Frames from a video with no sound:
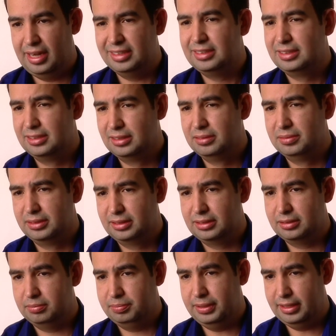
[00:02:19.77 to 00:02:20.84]
i still was
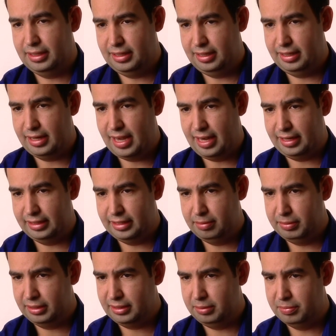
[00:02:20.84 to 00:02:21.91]
behind
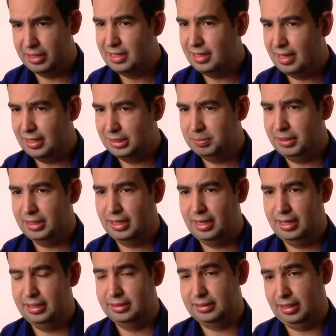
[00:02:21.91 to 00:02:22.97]
academically but not as
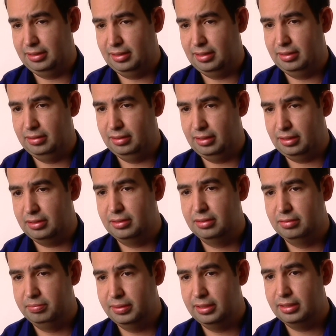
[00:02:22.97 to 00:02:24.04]
behind as i, I, I could
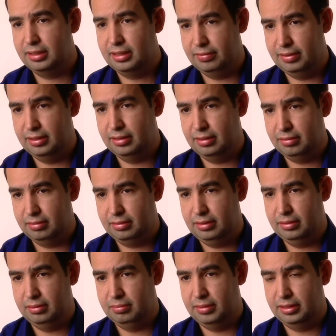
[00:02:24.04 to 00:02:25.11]
have been given you
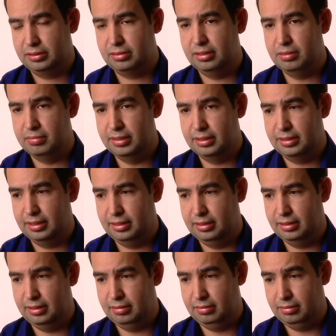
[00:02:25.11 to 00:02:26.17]
know my treatment and
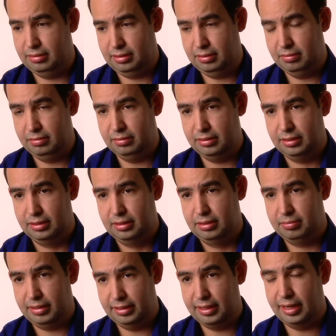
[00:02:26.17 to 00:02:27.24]
and and
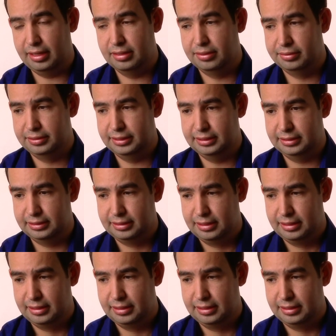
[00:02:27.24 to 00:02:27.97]
my diagnosis.